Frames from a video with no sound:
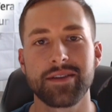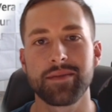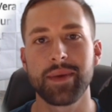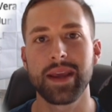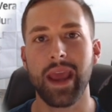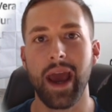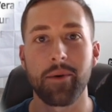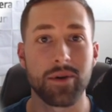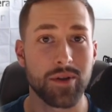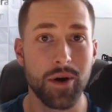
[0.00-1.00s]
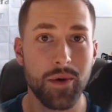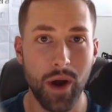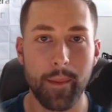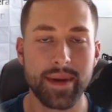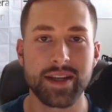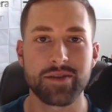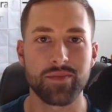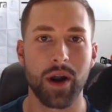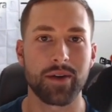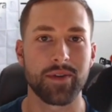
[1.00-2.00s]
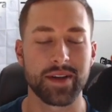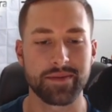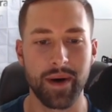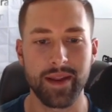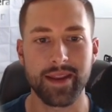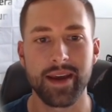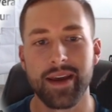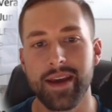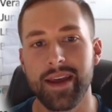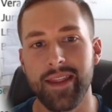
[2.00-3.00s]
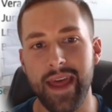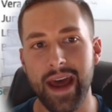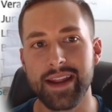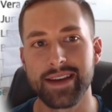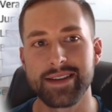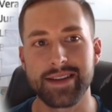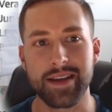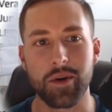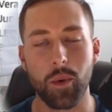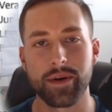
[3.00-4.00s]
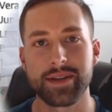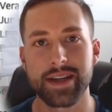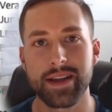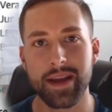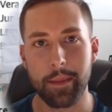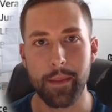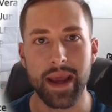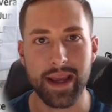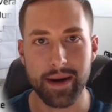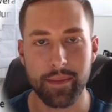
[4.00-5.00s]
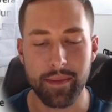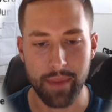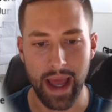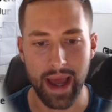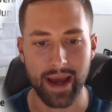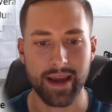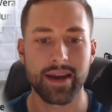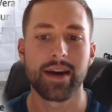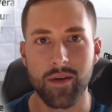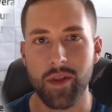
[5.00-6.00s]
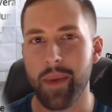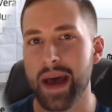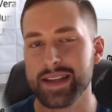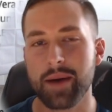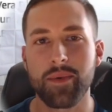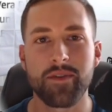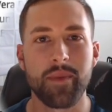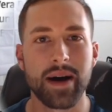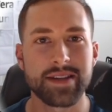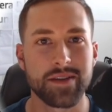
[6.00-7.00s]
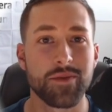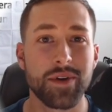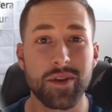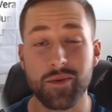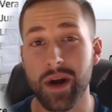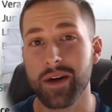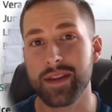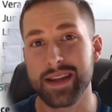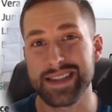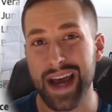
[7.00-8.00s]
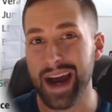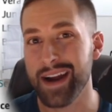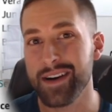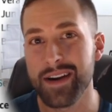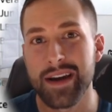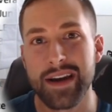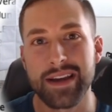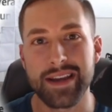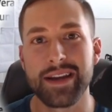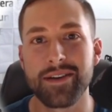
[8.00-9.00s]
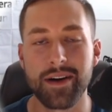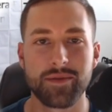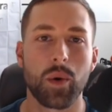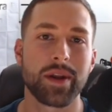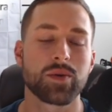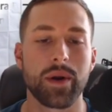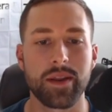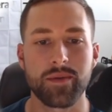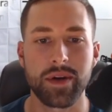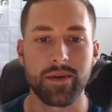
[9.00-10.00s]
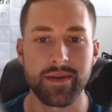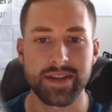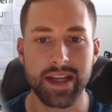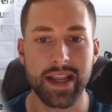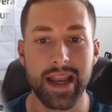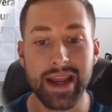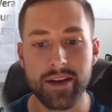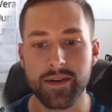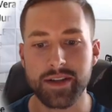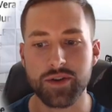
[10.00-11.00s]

to be our low competition product for this month. That is the quilted makeup bag. Over the past couple of months, and really throughout the entire year of 2023, we've seen an increased